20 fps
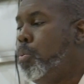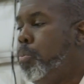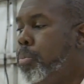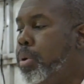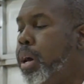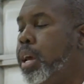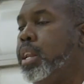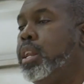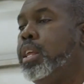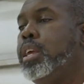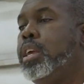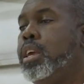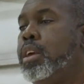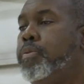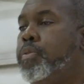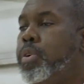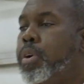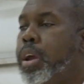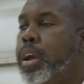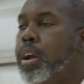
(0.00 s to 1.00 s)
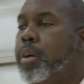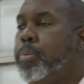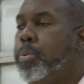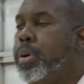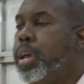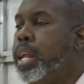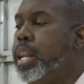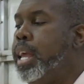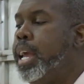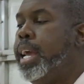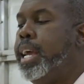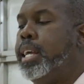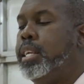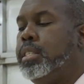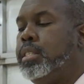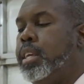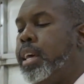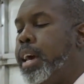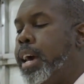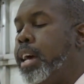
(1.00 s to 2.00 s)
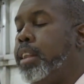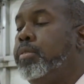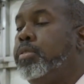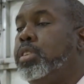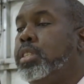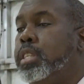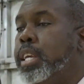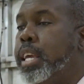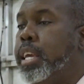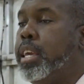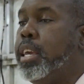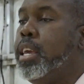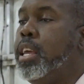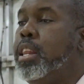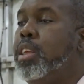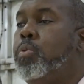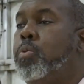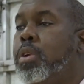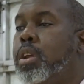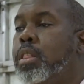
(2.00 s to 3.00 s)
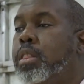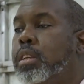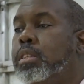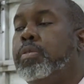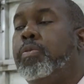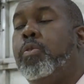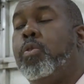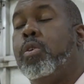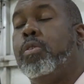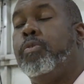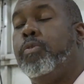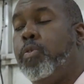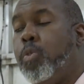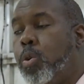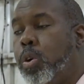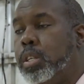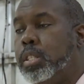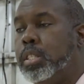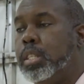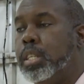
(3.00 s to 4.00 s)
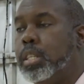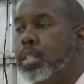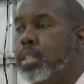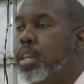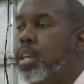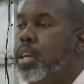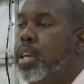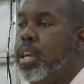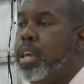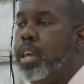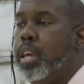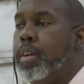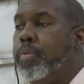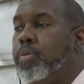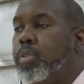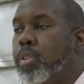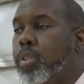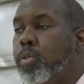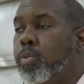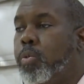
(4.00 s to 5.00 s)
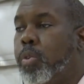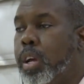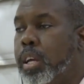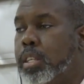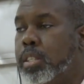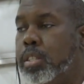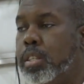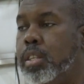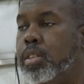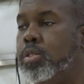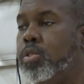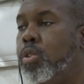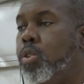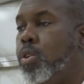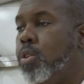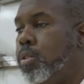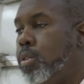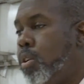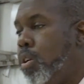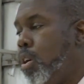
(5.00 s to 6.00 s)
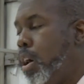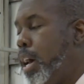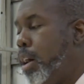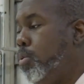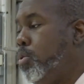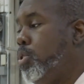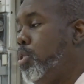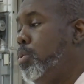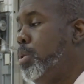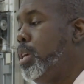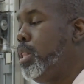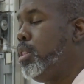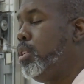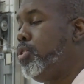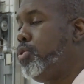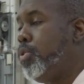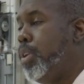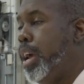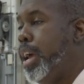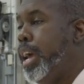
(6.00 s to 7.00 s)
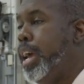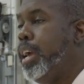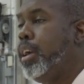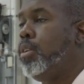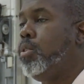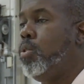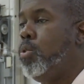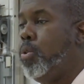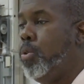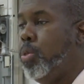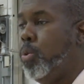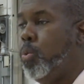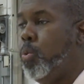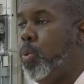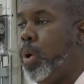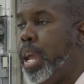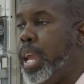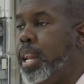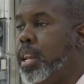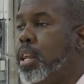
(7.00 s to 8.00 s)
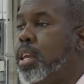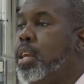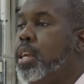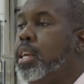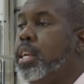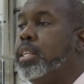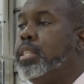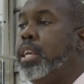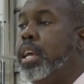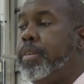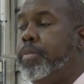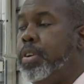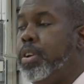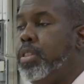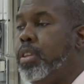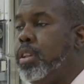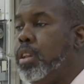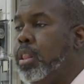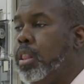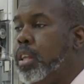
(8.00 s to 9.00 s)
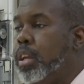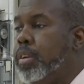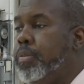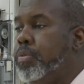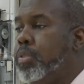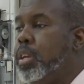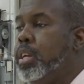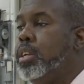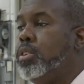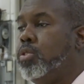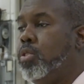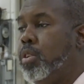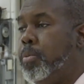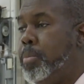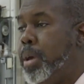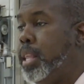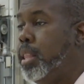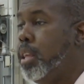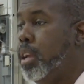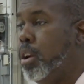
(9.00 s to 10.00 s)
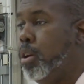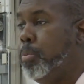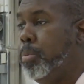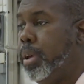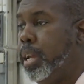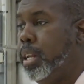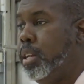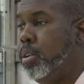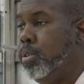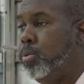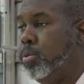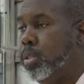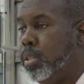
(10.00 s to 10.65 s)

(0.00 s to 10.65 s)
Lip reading: But if your airplane has out of sync any one of these four forces, if the thrust is outdoing the drag or the weight is heavier than the lift, it's going to make the airplane do